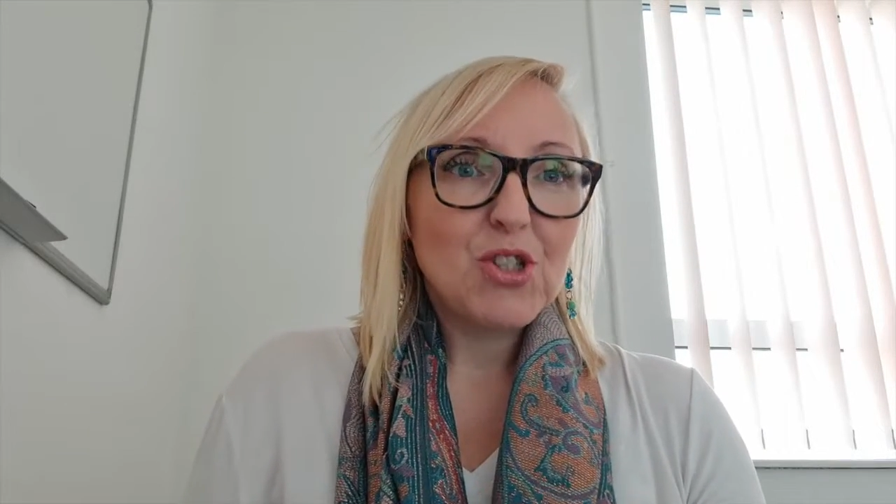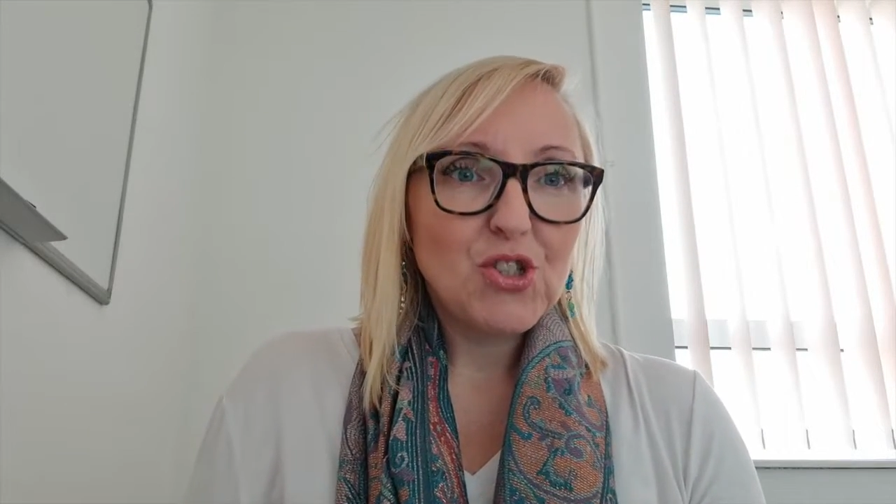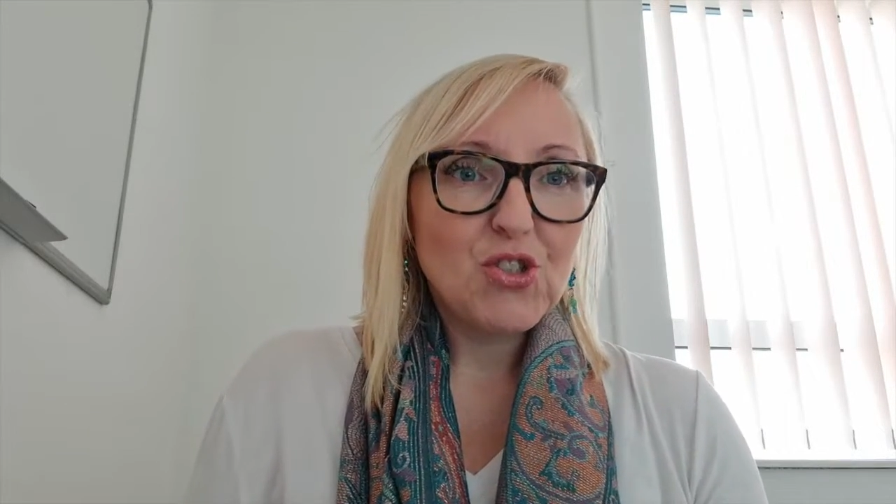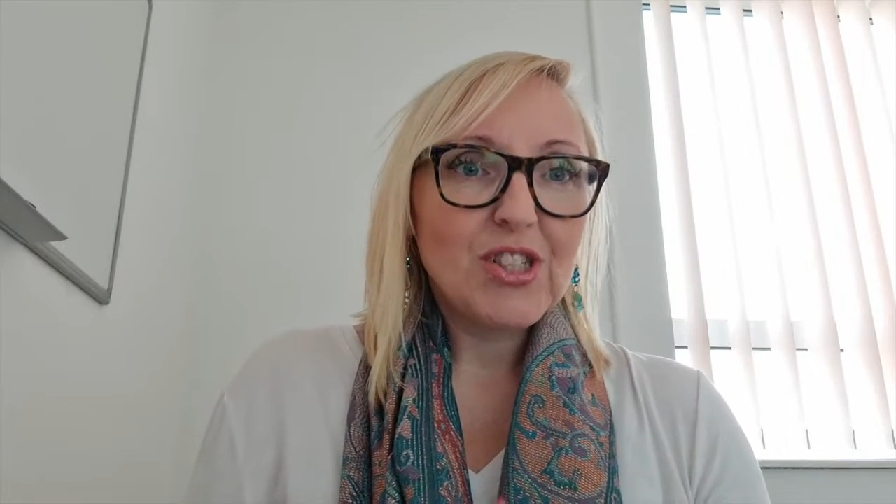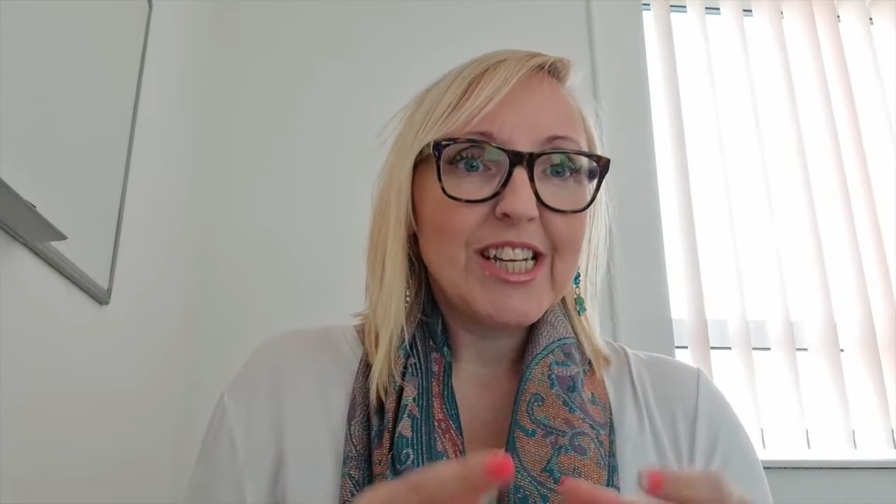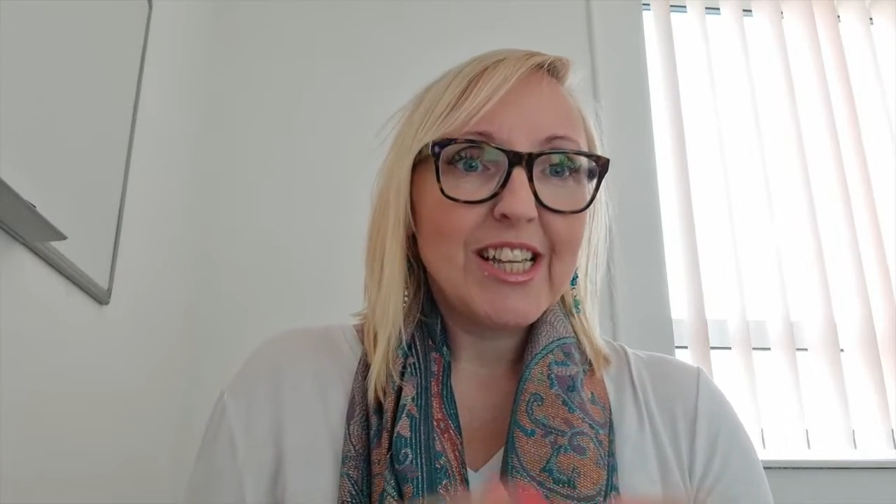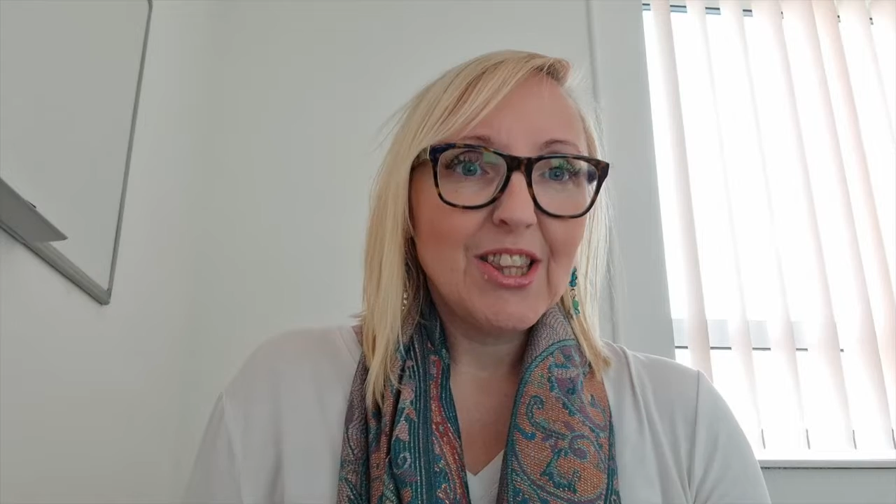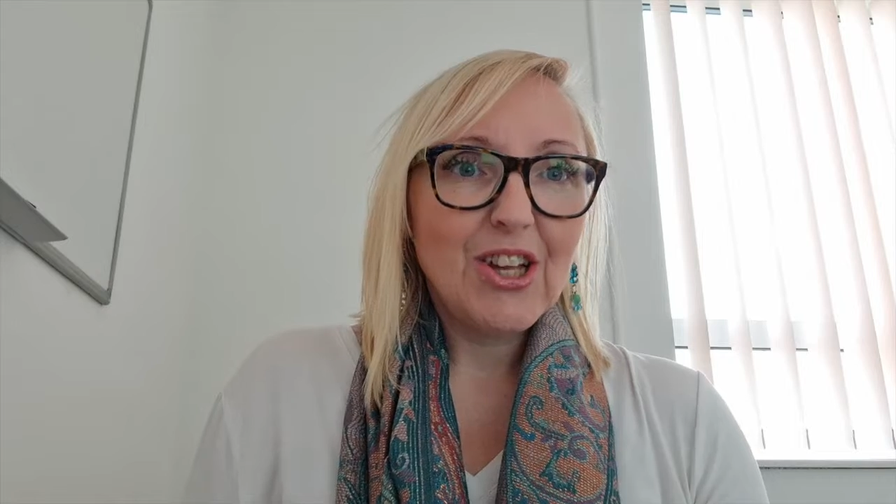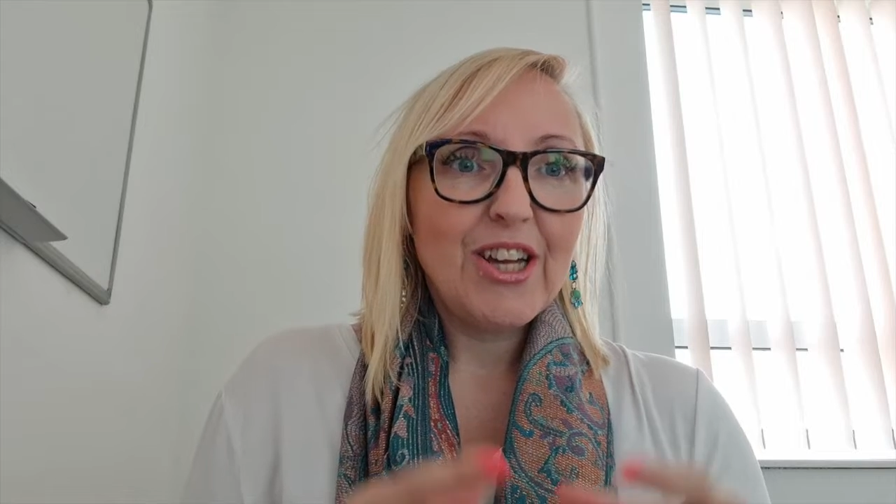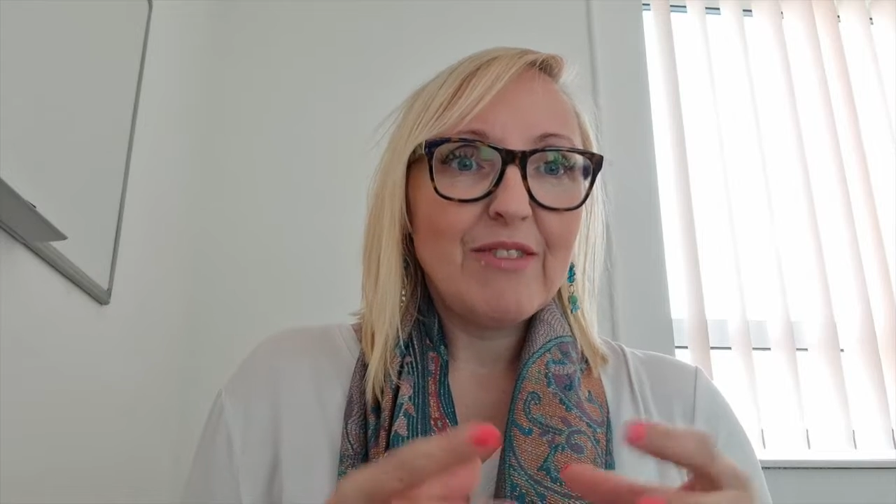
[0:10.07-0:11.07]
study
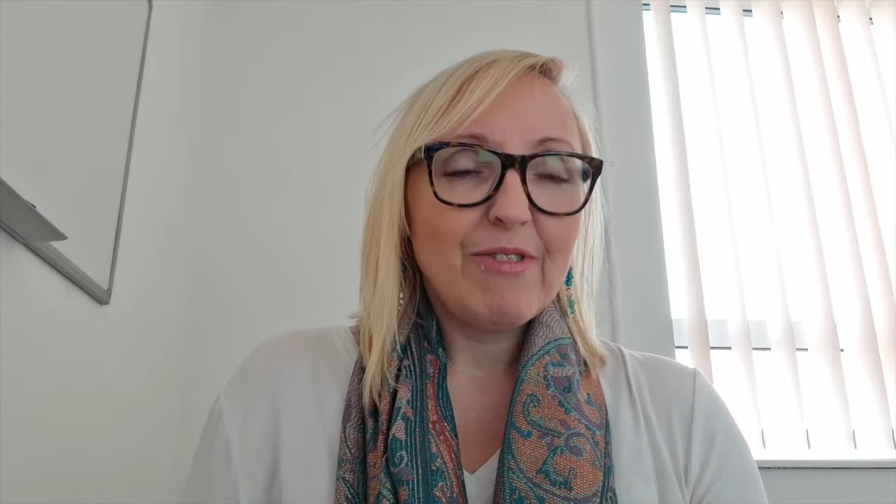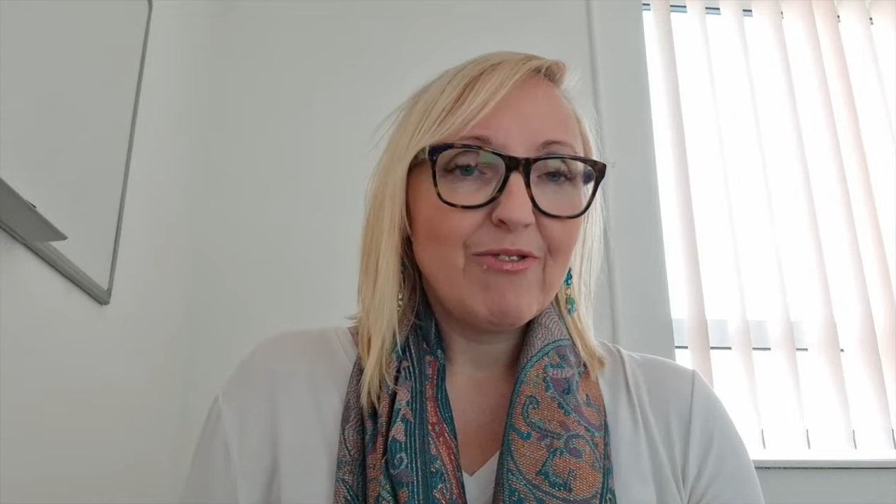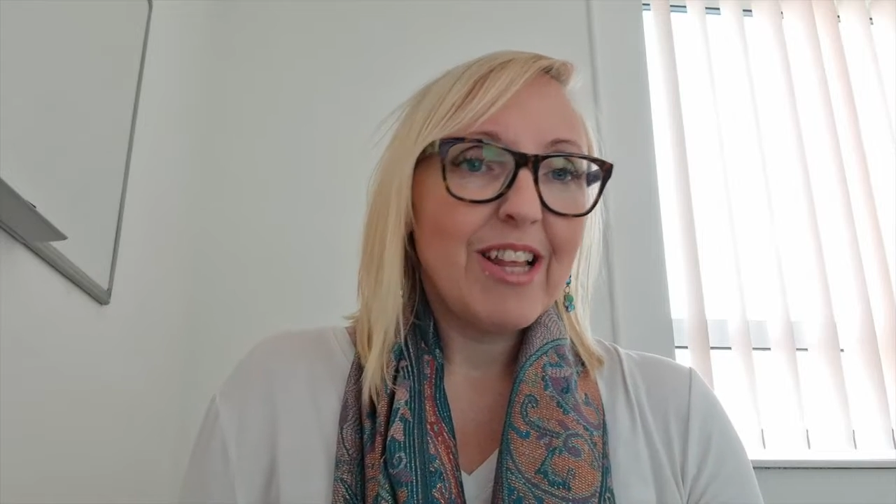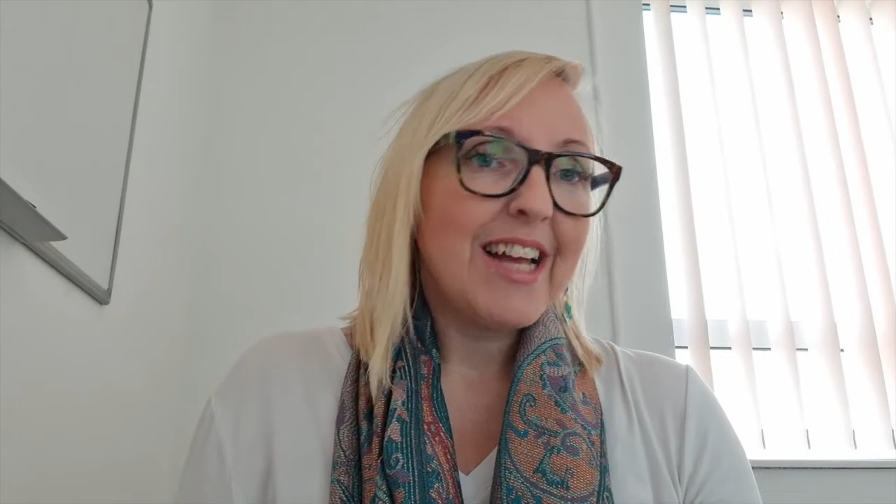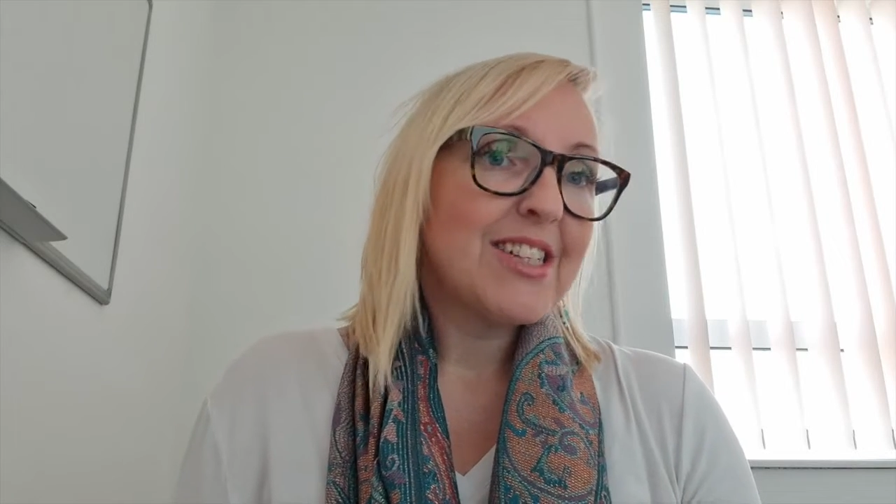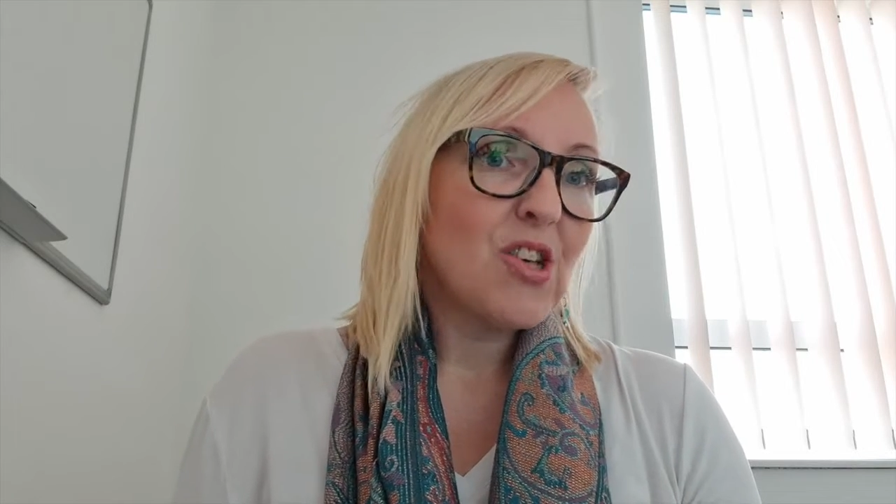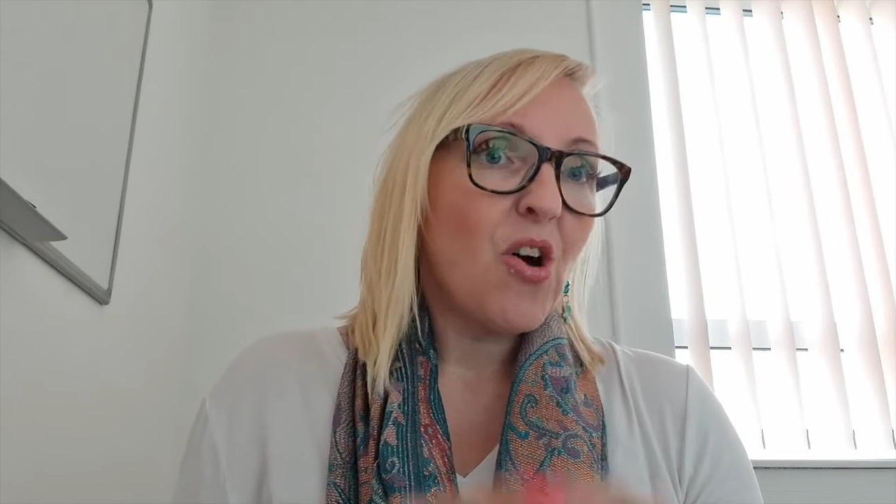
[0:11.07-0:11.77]
and learn and reflect